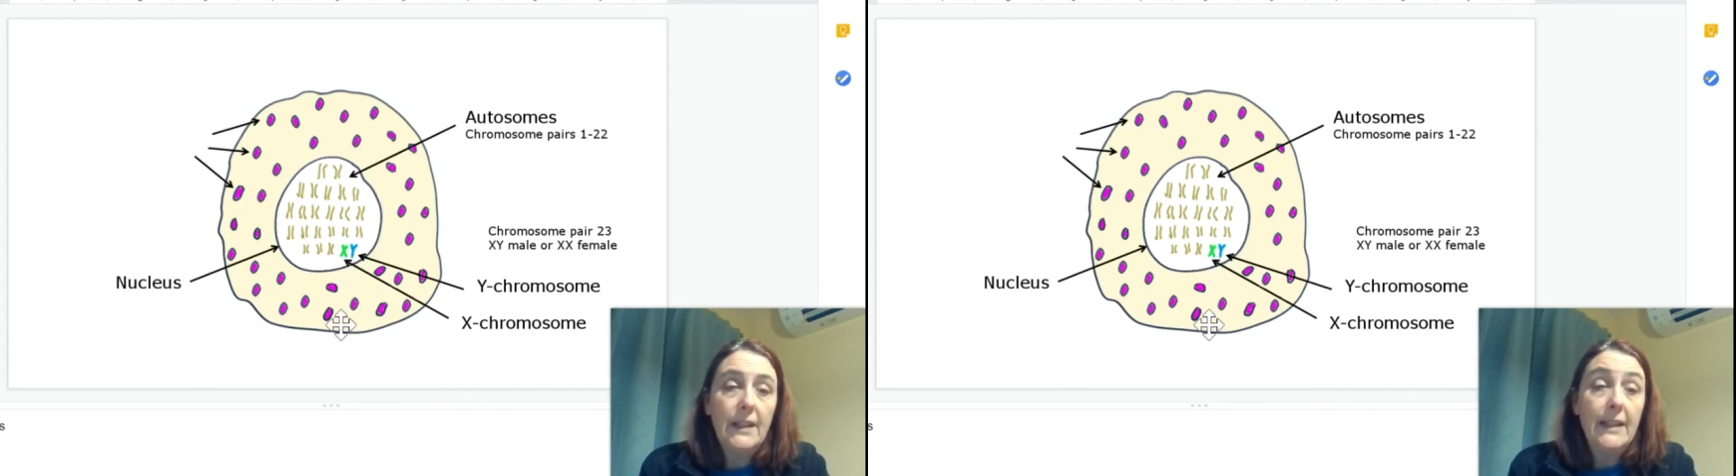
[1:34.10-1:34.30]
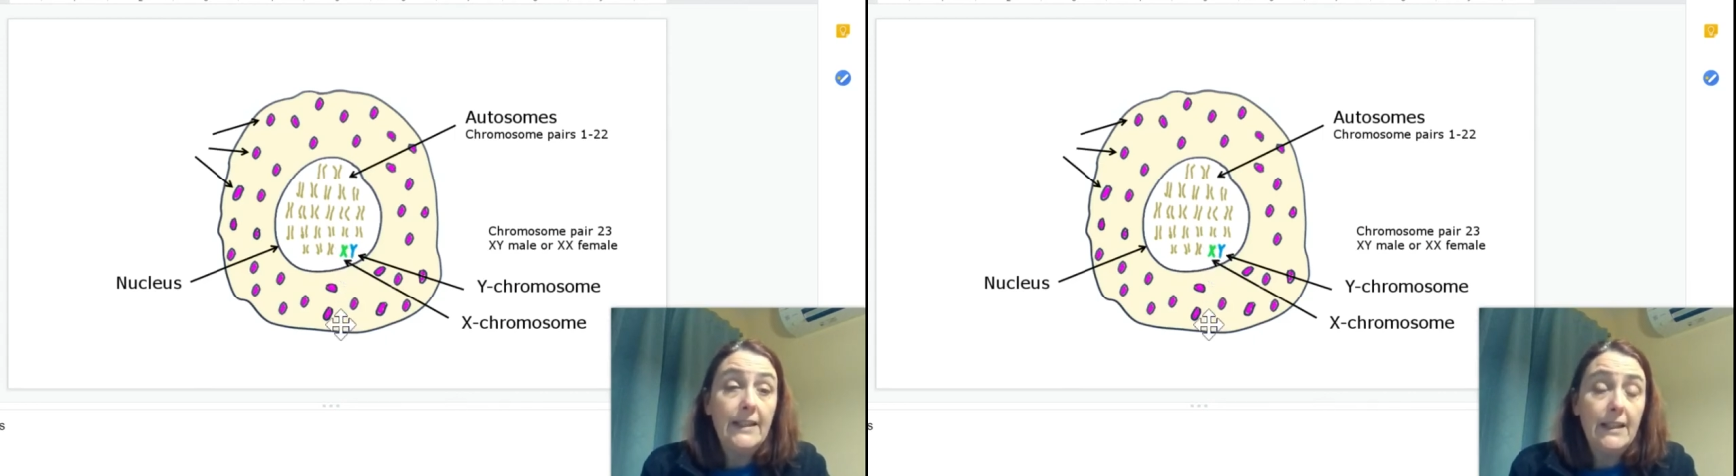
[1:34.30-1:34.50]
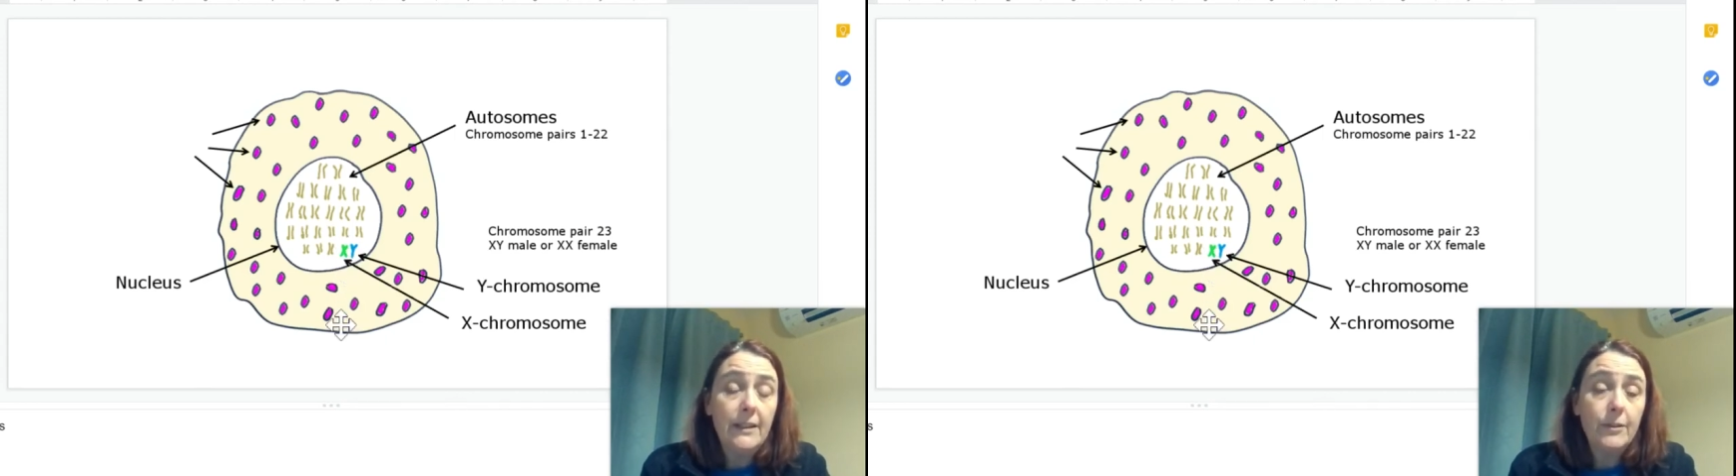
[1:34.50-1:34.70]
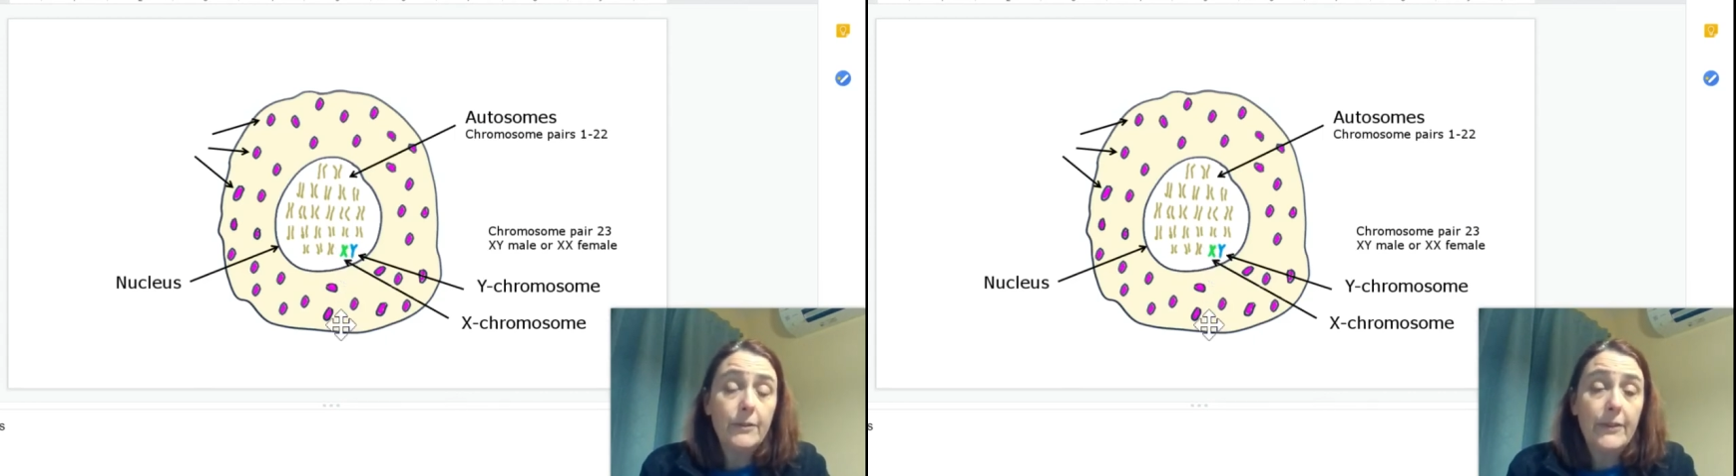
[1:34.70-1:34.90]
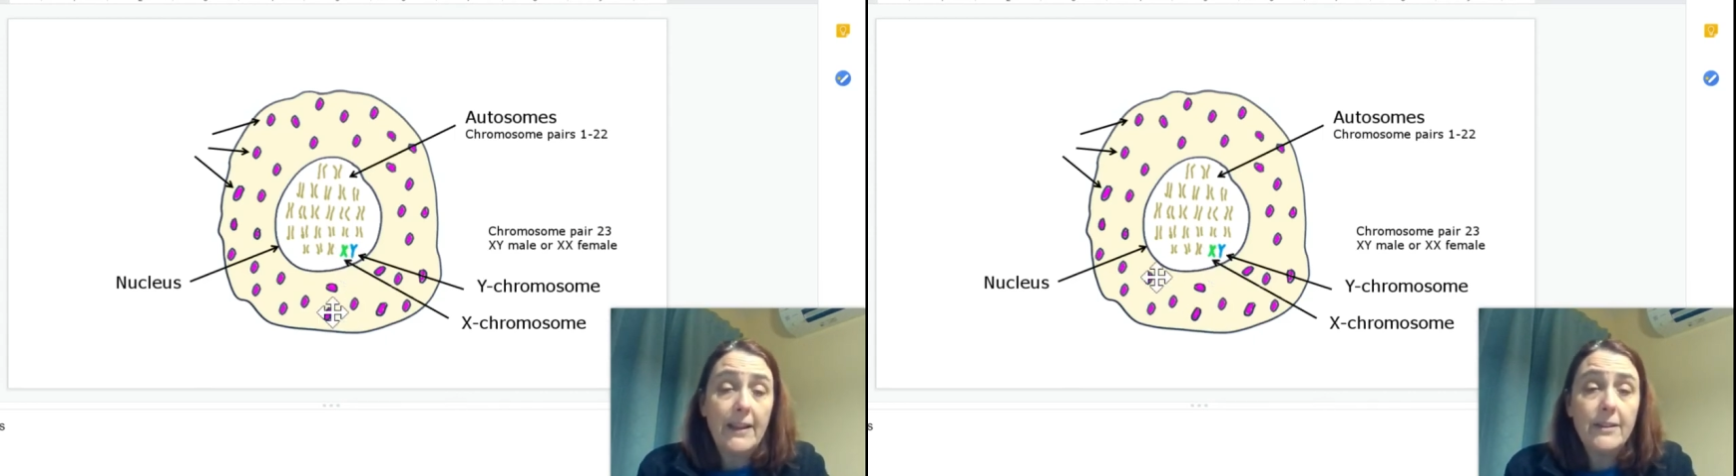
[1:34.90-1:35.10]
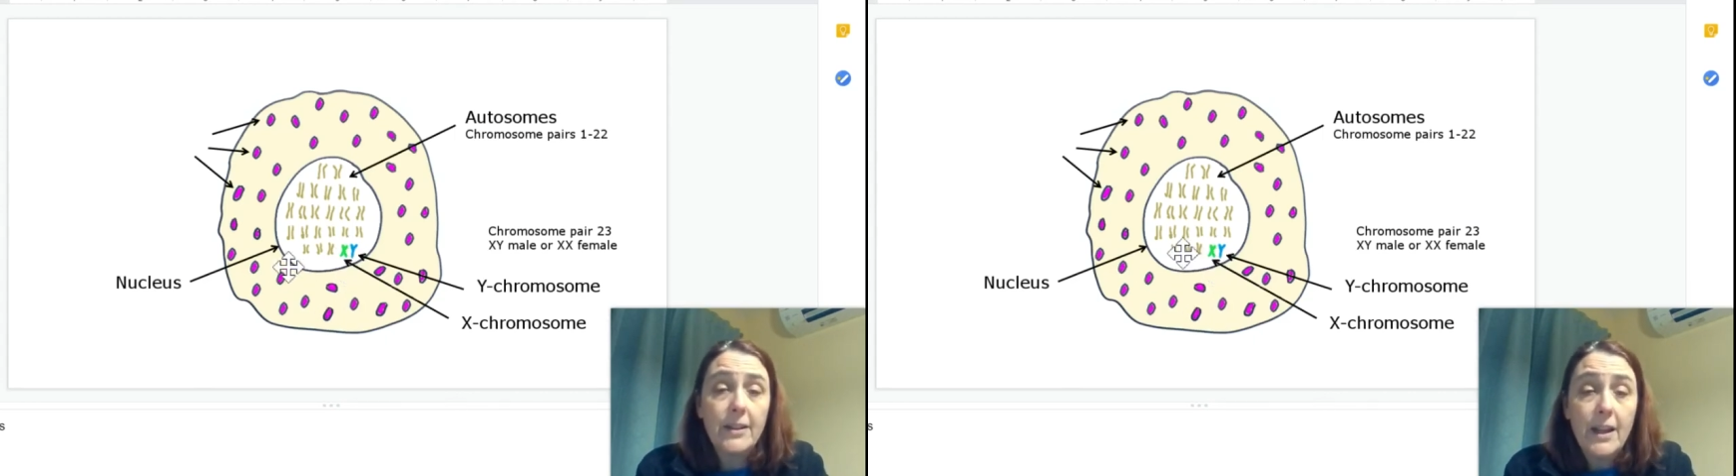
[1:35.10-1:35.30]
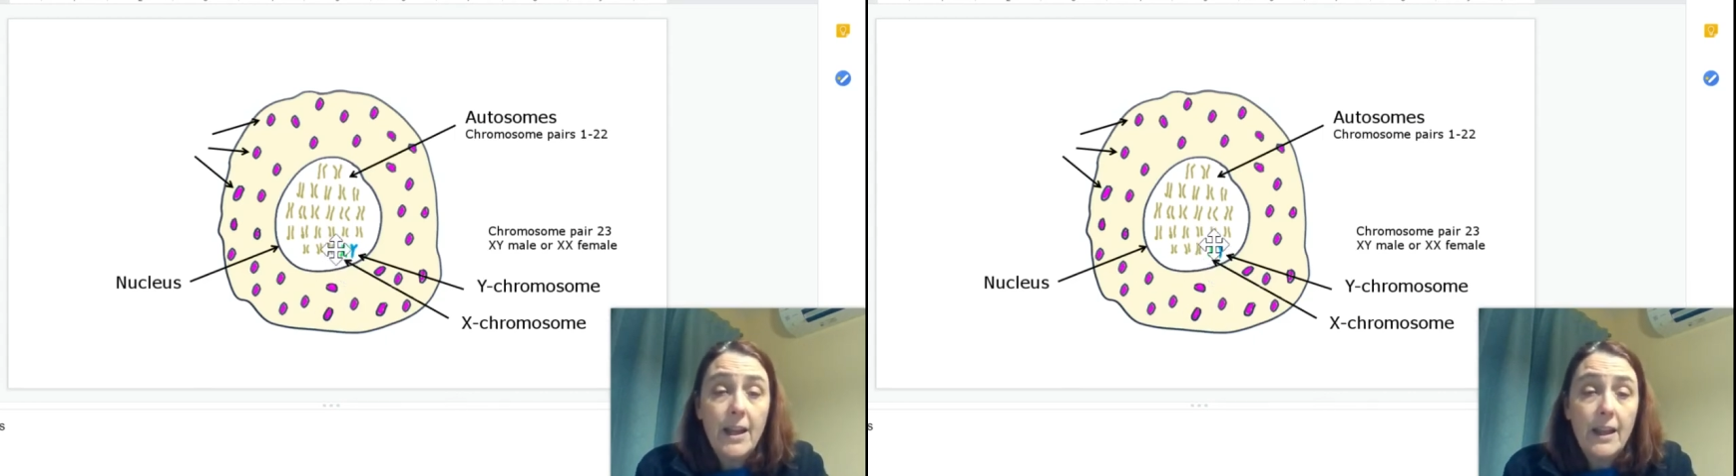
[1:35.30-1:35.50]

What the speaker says: In either event,